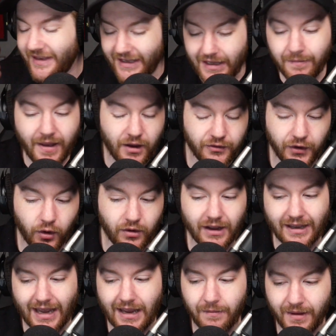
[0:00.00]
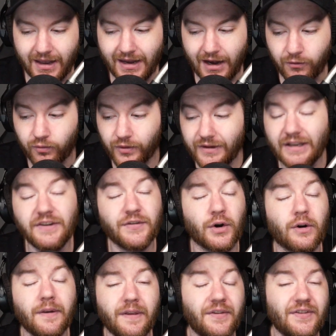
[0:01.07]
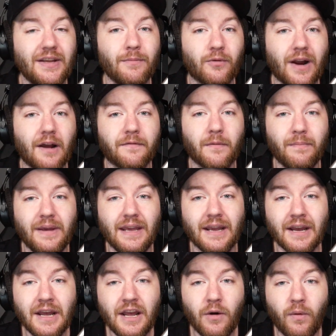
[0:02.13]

Ime Udoka came in and really turned this team around from being